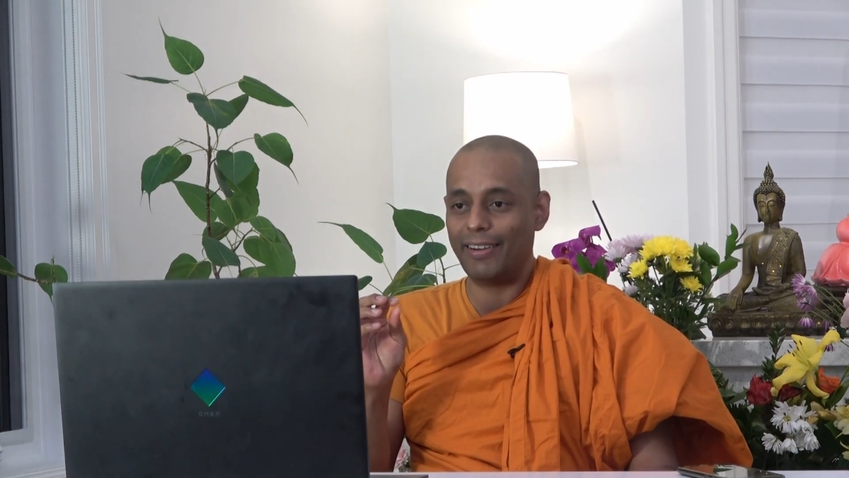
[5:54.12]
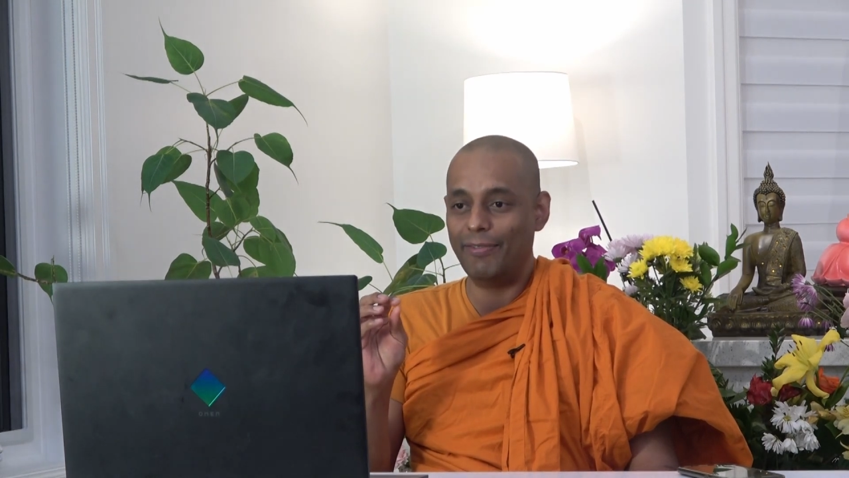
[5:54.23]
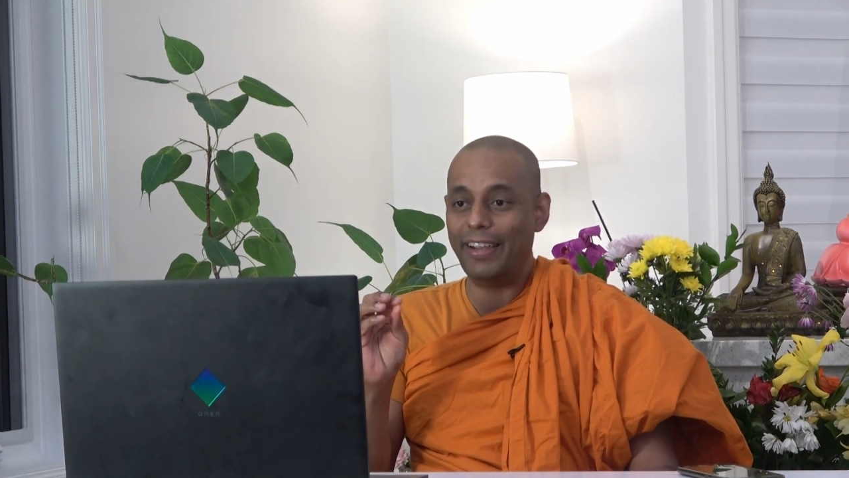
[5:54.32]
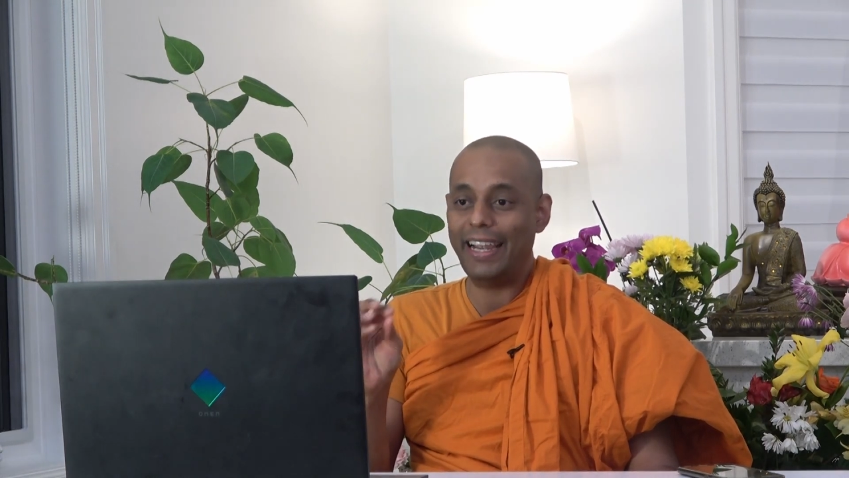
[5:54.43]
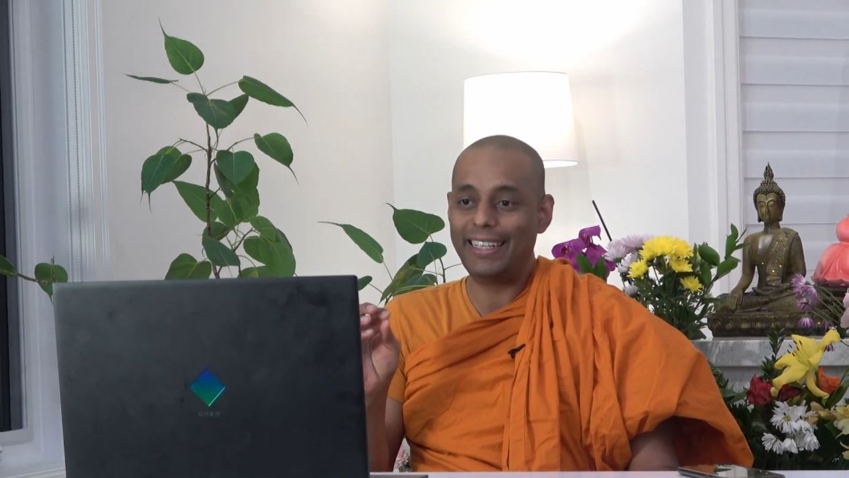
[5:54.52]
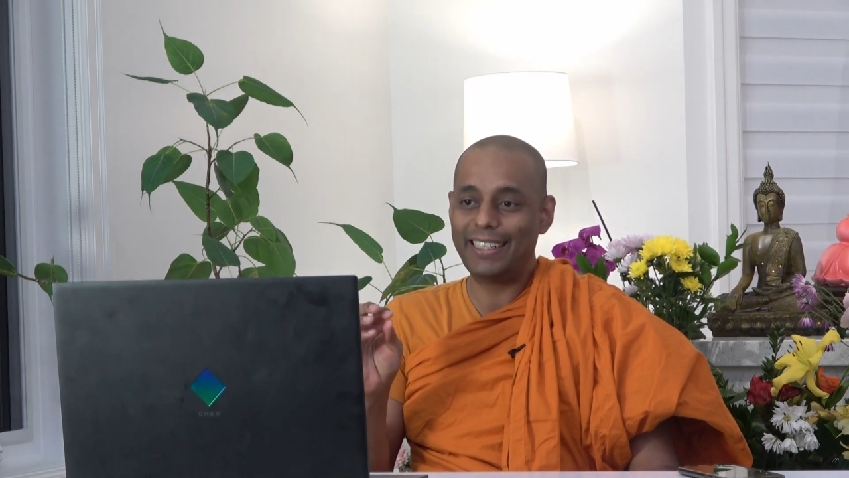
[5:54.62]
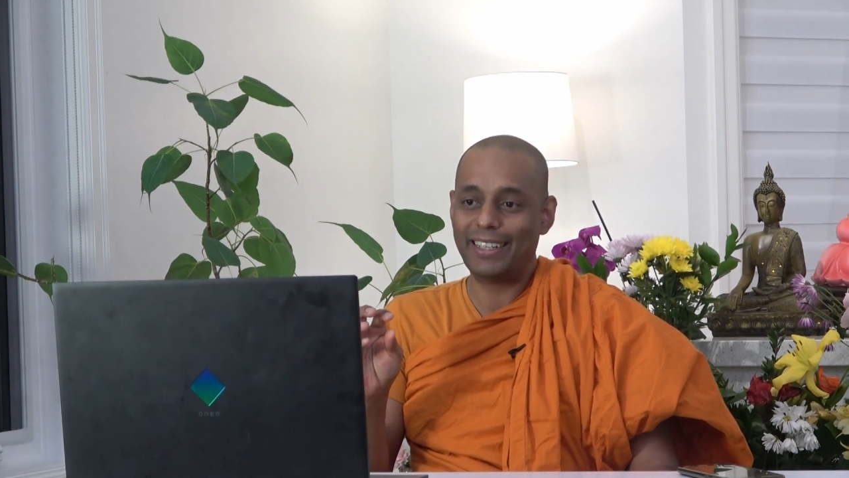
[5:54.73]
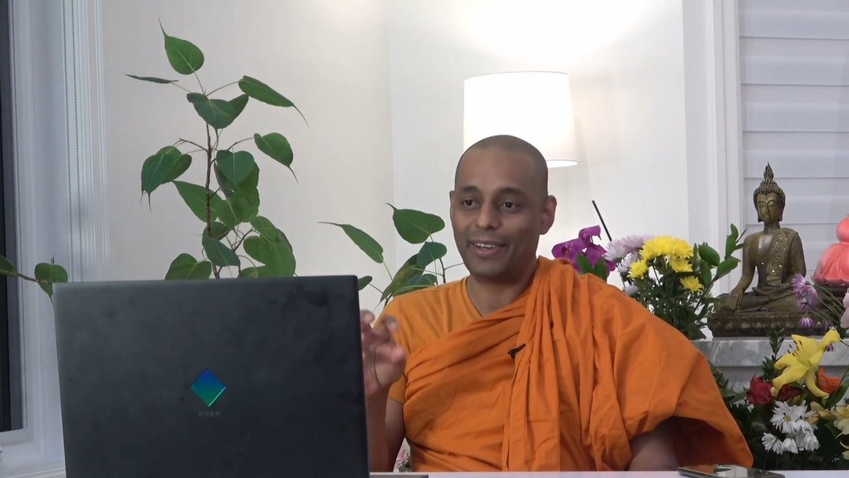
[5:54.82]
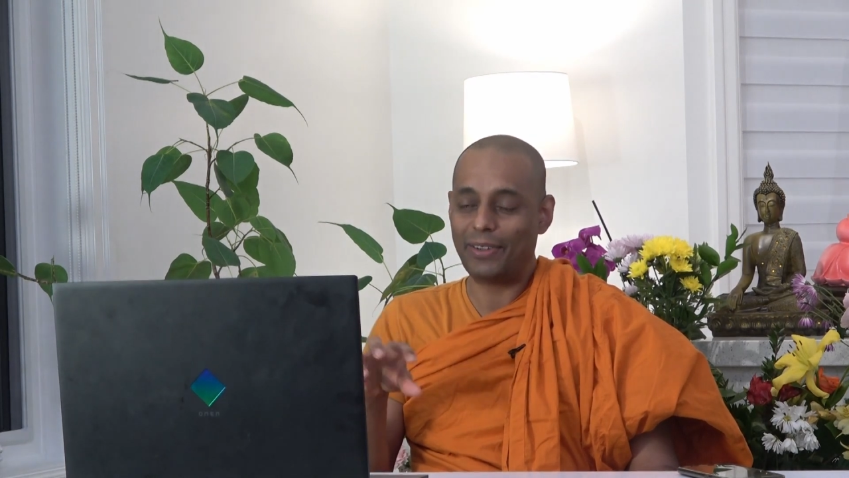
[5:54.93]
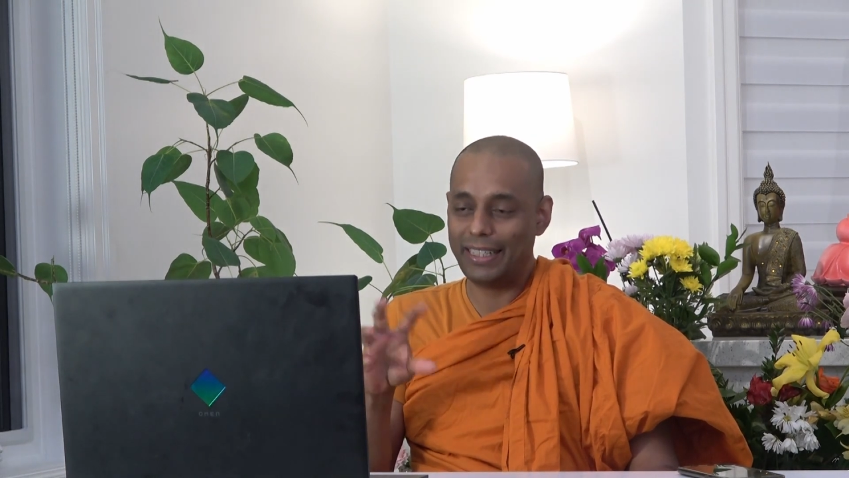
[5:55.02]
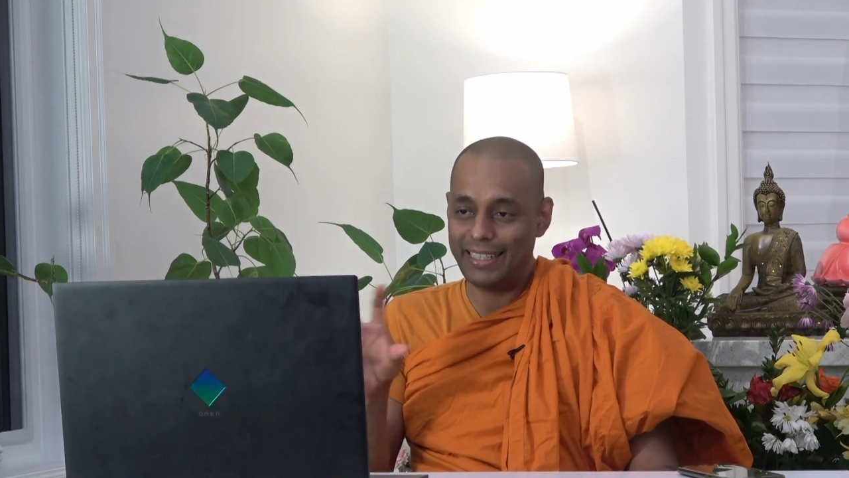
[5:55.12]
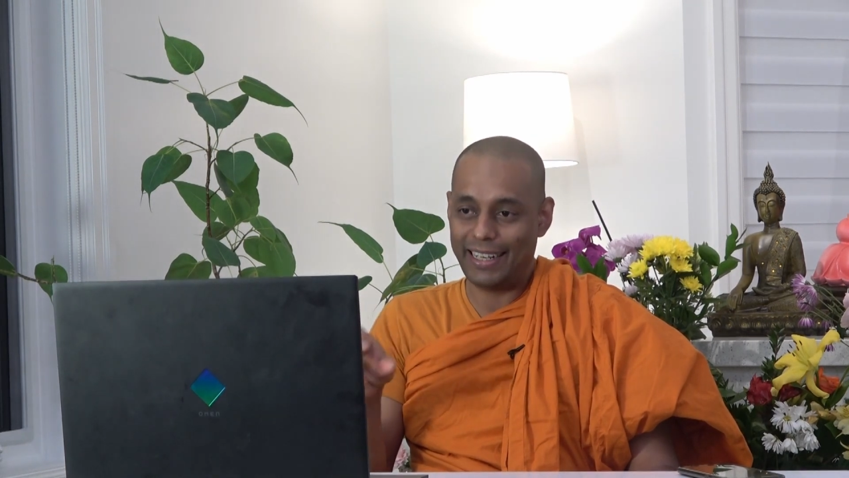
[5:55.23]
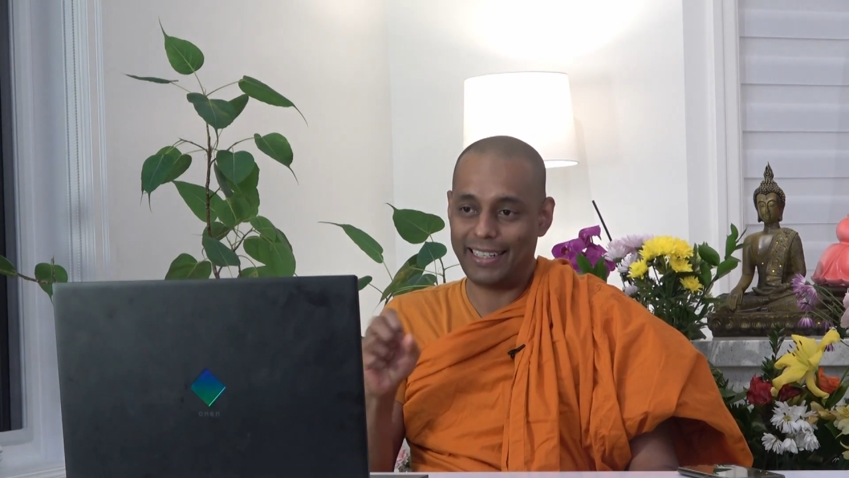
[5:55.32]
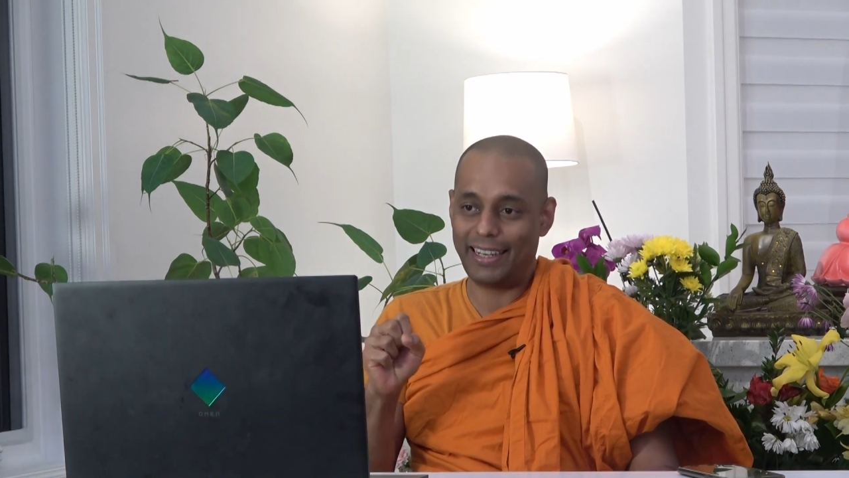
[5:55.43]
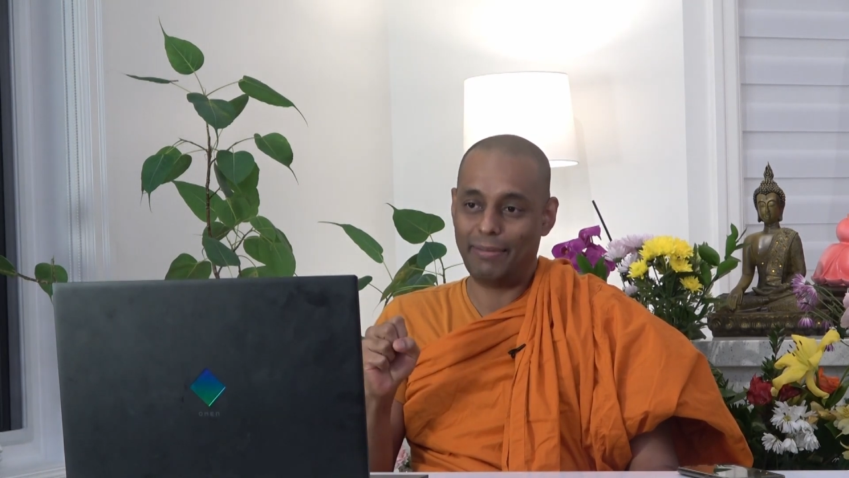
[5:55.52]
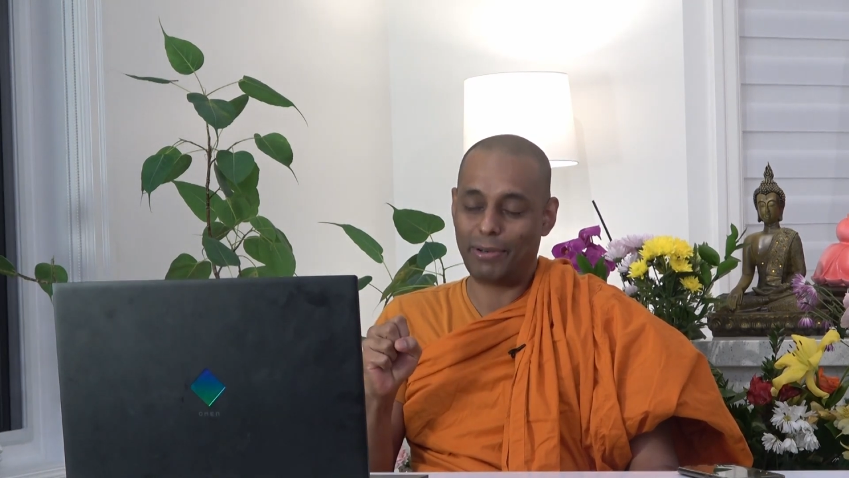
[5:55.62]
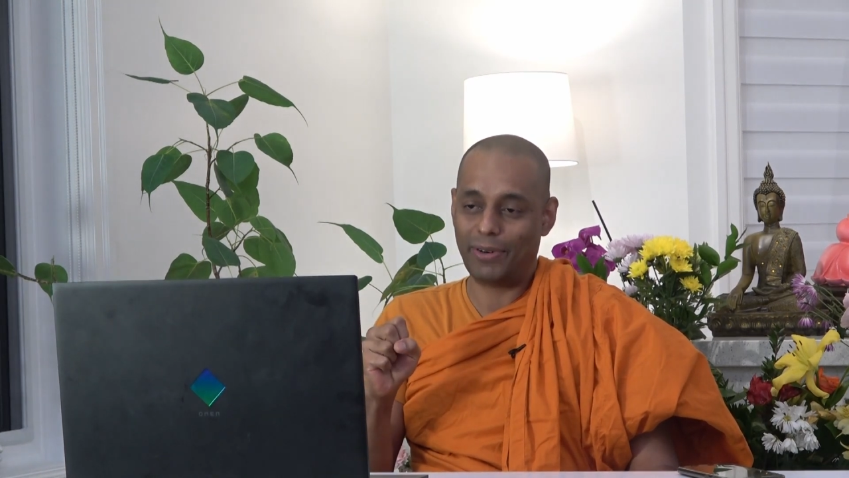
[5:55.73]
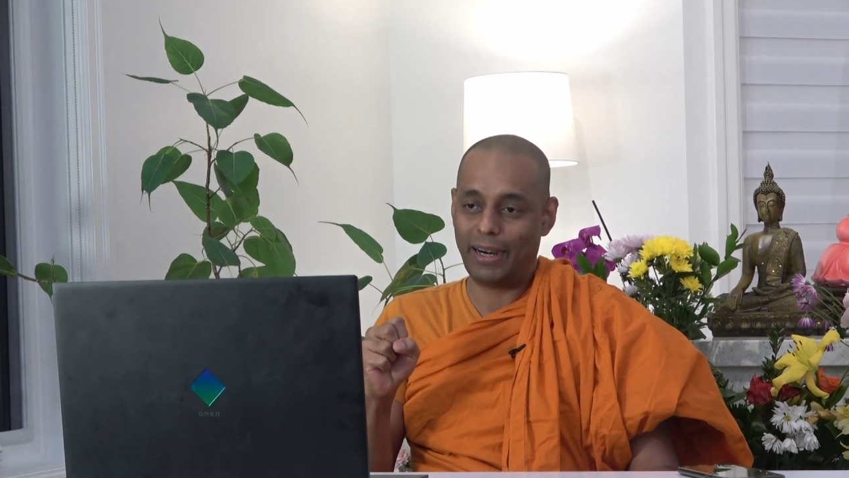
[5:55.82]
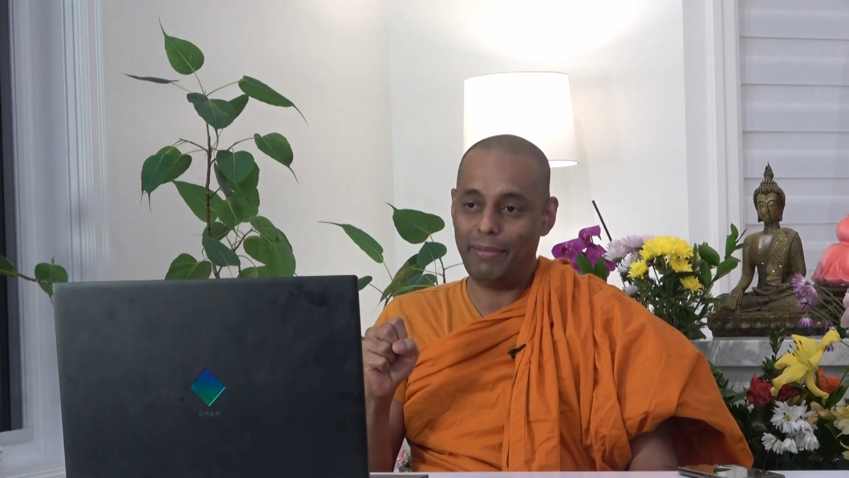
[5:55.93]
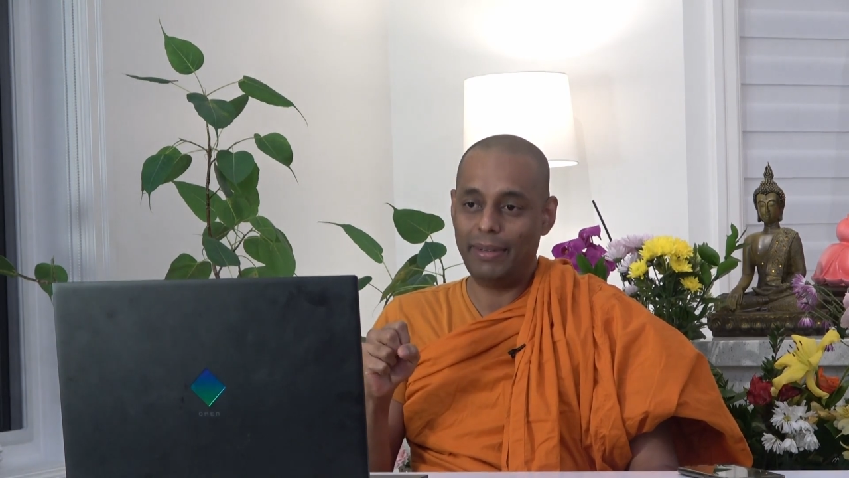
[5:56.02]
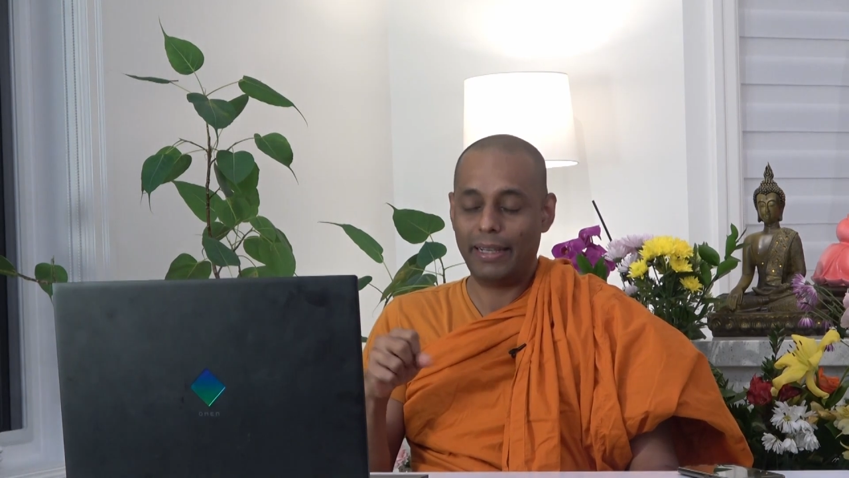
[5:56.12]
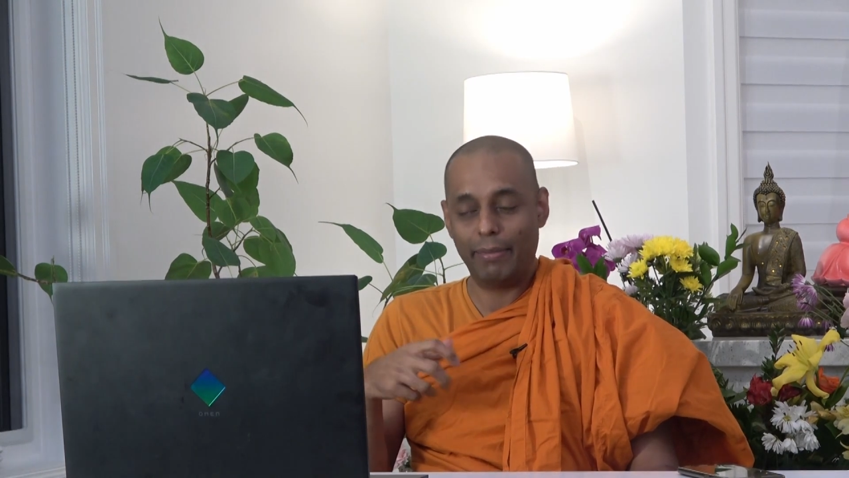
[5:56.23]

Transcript: weight on this entire program,